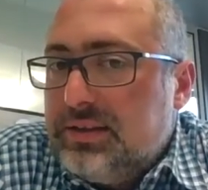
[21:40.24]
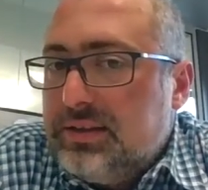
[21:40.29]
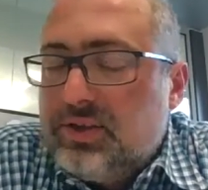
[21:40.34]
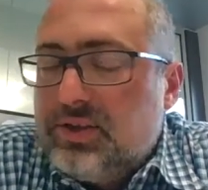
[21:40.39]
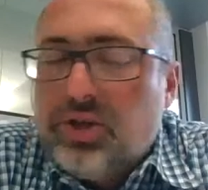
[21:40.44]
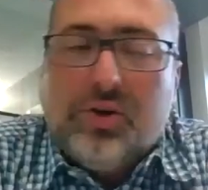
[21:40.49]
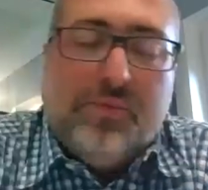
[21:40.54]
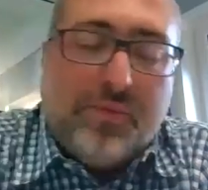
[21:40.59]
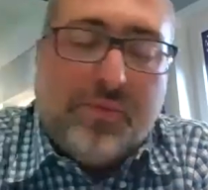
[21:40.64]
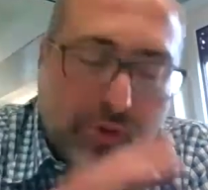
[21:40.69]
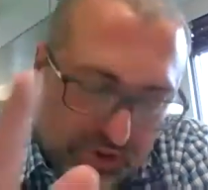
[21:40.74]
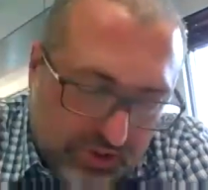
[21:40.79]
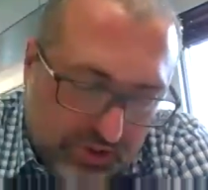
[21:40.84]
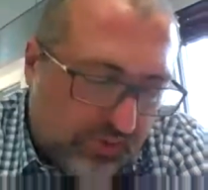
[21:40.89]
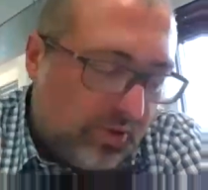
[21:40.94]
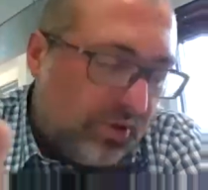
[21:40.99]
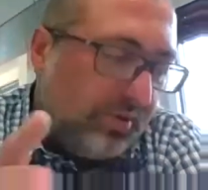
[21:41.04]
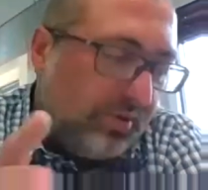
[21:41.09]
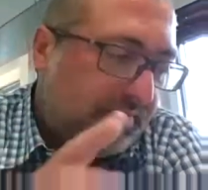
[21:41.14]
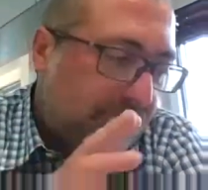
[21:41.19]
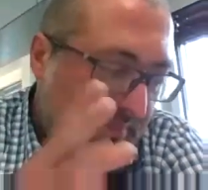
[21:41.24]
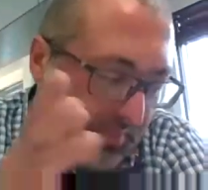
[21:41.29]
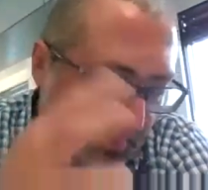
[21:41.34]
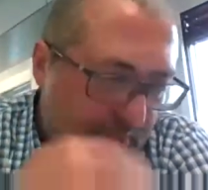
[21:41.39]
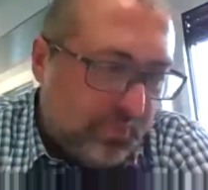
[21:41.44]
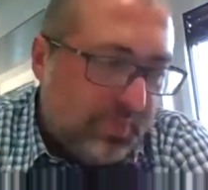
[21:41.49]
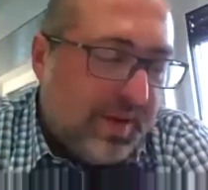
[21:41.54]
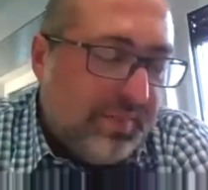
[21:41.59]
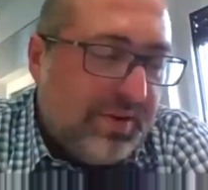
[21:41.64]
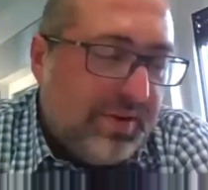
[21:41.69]
so first of all,
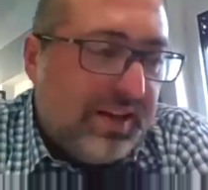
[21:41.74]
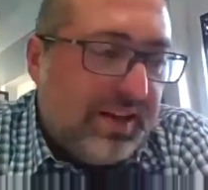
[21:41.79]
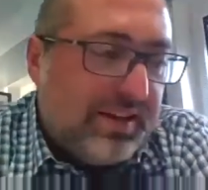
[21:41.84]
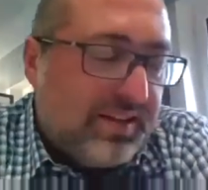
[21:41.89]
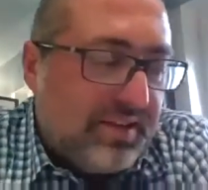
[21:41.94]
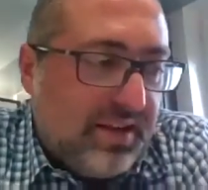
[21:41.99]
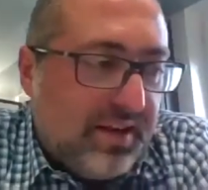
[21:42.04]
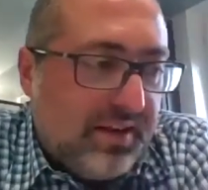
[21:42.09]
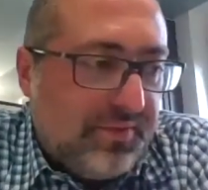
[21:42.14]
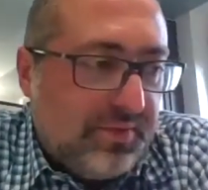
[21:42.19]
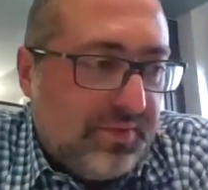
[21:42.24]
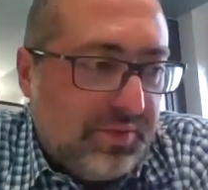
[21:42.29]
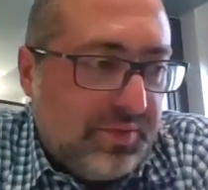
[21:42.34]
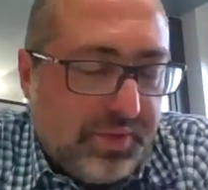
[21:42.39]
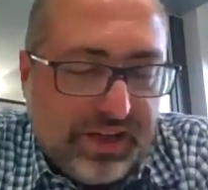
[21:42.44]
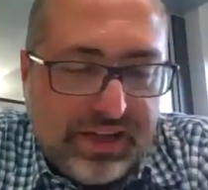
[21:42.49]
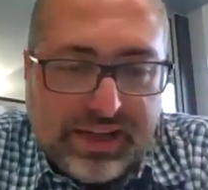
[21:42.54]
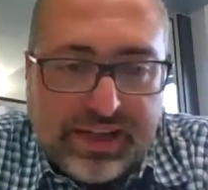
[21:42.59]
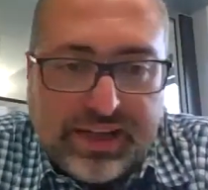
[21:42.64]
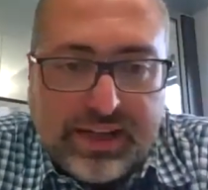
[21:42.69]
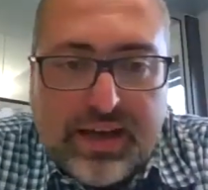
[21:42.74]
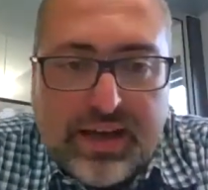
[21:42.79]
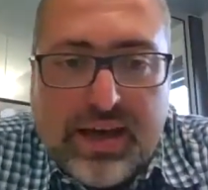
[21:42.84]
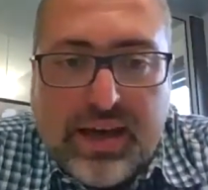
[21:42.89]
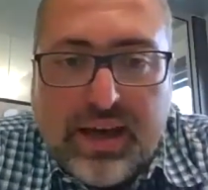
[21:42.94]
maybe let's start from the beginning.